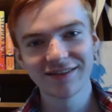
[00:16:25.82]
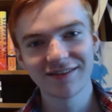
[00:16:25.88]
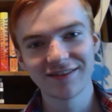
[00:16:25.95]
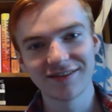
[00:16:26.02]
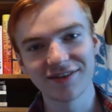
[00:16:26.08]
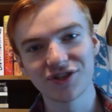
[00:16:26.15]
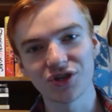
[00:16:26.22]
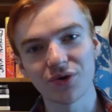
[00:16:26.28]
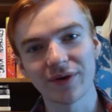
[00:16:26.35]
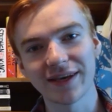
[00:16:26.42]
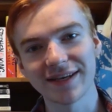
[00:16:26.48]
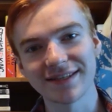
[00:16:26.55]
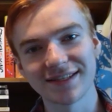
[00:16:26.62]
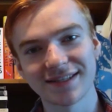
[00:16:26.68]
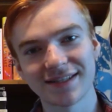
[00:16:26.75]
the joke
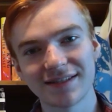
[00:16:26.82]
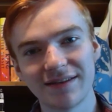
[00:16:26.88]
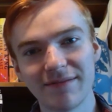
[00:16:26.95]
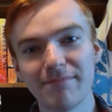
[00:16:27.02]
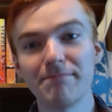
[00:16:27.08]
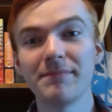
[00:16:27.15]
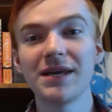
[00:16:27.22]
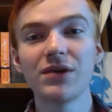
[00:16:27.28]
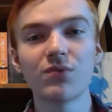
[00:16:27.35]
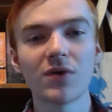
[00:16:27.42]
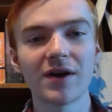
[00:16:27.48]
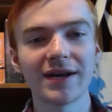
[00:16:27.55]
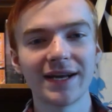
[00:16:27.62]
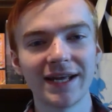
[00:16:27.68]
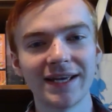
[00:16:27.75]
is me
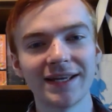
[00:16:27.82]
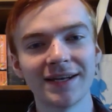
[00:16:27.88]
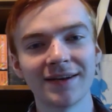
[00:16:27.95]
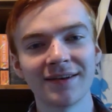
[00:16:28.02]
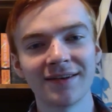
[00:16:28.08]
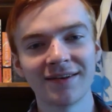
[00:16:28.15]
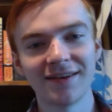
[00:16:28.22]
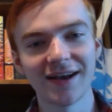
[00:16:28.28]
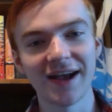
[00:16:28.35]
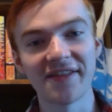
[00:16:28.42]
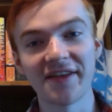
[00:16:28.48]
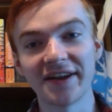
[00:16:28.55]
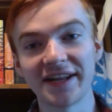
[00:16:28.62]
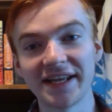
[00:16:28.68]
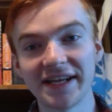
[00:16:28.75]
want in, and
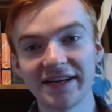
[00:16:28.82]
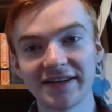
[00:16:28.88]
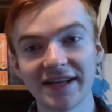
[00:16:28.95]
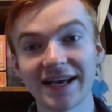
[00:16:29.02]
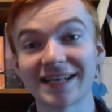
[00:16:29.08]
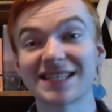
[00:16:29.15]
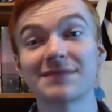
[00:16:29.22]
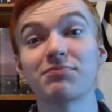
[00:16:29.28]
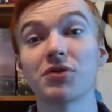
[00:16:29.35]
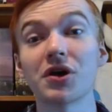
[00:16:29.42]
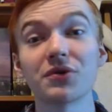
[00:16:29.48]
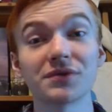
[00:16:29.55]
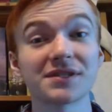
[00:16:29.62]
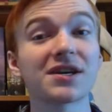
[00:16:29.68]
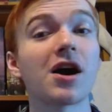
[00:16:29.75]
then he
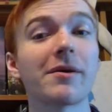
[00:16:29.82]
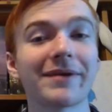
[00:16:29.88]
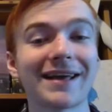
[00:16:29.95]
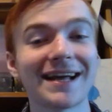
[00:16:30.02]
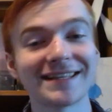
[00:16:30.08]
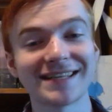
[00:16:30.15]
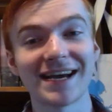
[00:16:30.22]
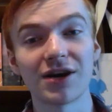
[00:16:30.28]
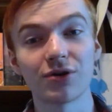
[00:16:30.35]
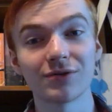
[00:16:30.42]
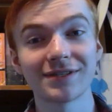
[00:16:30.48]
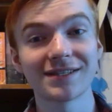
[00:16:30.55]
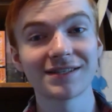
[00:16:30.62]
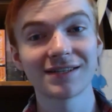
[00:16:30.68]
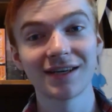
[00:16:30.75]
explodes Comet Cat's
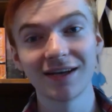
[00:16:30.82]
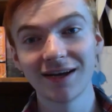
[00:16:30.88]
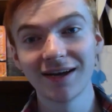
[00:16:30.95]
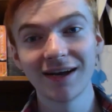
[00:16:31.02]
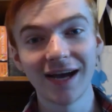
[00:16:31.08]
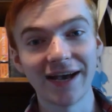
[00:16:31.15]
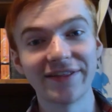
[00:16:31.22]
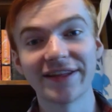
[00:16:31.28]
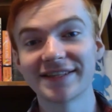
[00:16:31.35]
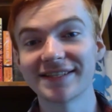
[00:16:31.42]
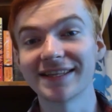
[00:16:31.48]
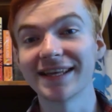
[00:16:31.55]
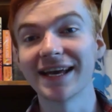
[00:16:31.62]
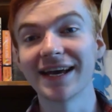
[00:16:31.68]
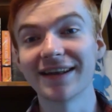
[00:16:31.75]
house, and that's
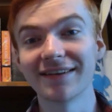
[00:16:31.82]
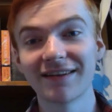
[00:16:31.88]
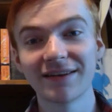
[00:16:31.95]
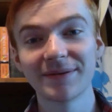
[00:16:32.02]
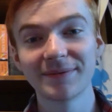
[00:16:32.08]
the end.